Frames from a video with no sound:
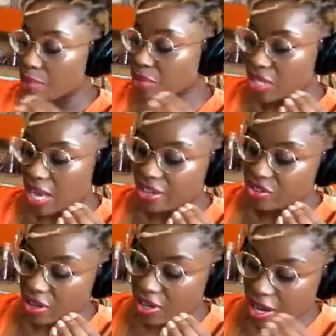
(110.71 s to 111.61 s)
I'm just
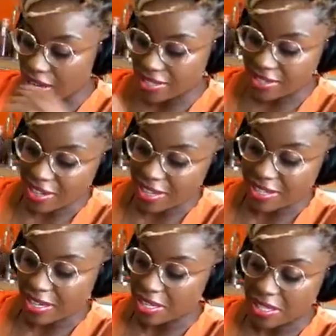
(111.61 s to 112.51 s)
extra, and I
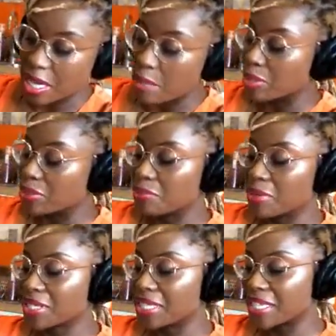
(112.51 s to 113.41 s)
decided to get blue
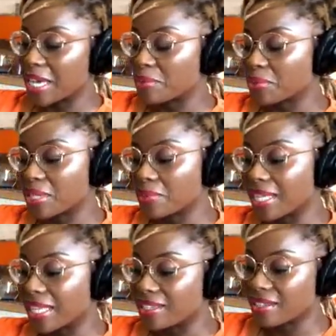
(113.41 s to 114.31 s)
masking tape. You'll see
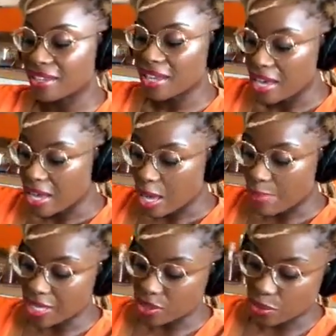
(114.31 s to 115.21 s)
why later.
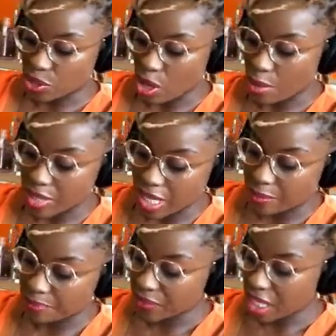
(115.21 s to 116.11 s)
A pencil
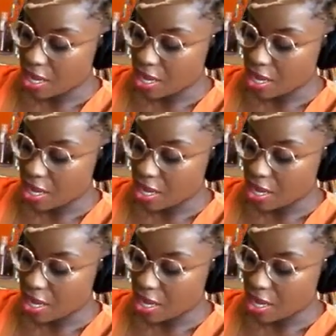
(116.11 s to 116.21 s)
sharpener.